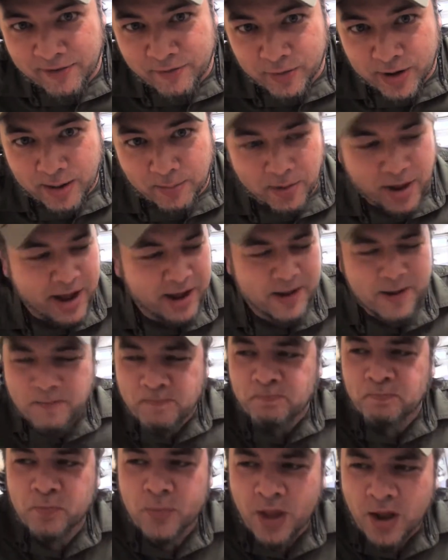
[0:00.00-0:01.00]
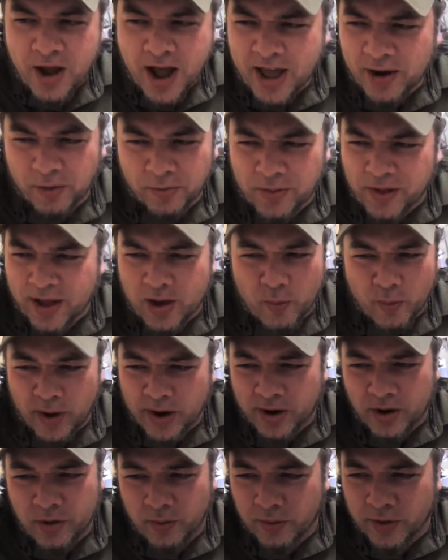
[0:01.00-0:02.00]
When I'm like, I don't think I
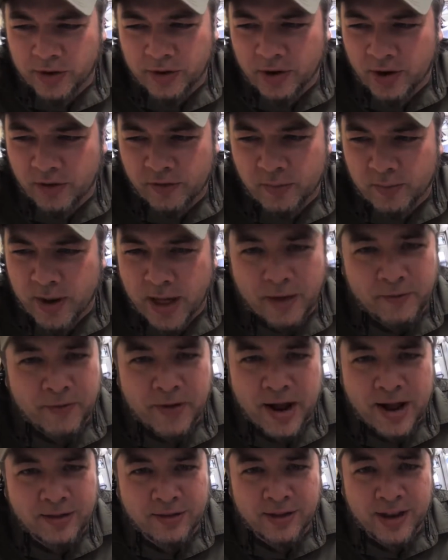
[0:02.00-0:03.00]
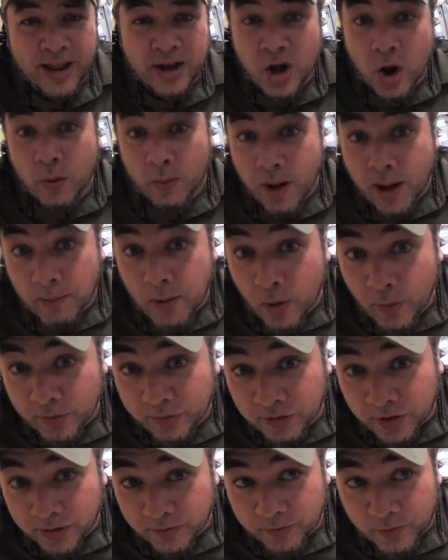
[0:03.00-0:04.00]
want a Coney dog from Lafayette today. No, I'm always
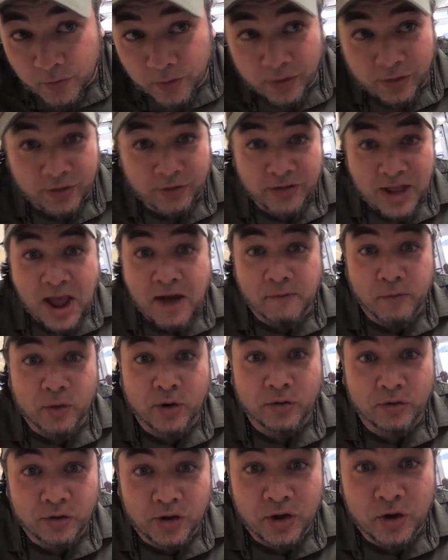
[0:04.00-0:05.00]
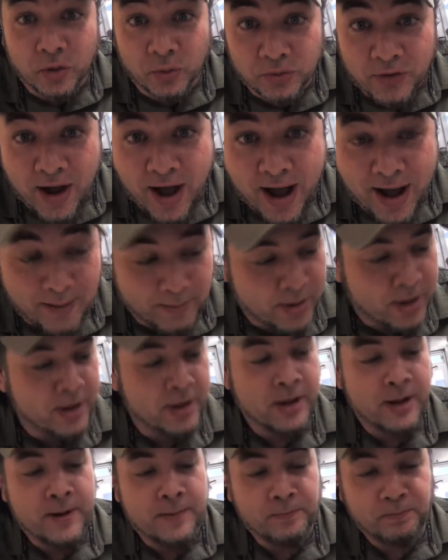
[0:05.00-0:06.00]
looking forward to this every single time.
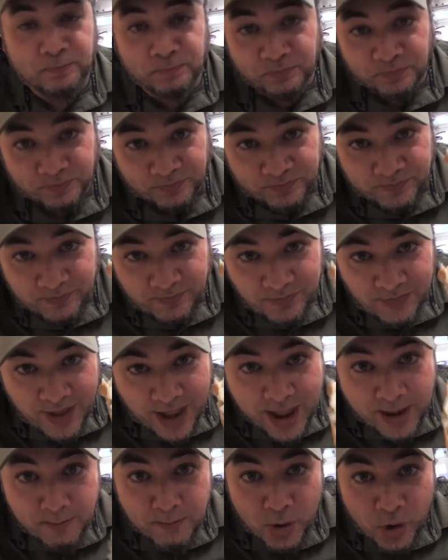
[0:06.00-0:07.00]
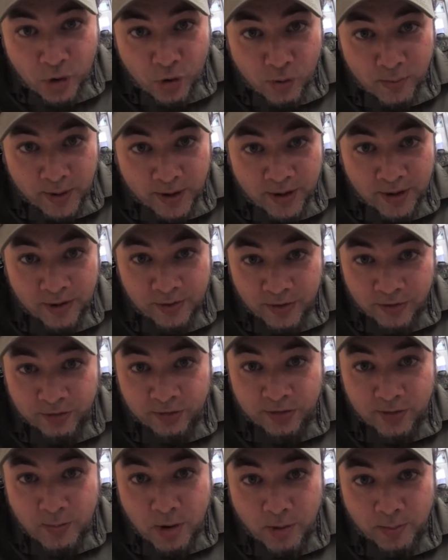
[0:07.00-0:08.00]
And boom, this
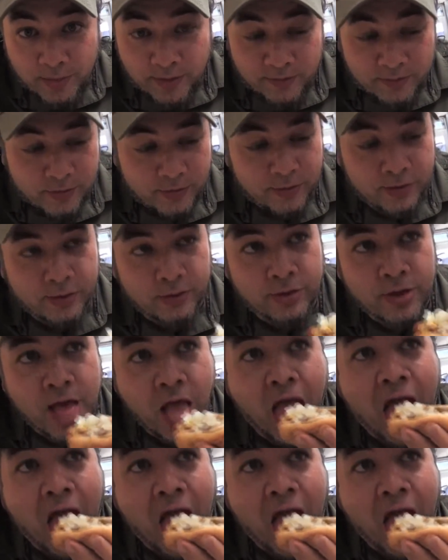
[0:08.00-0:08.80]
is the moment of truth.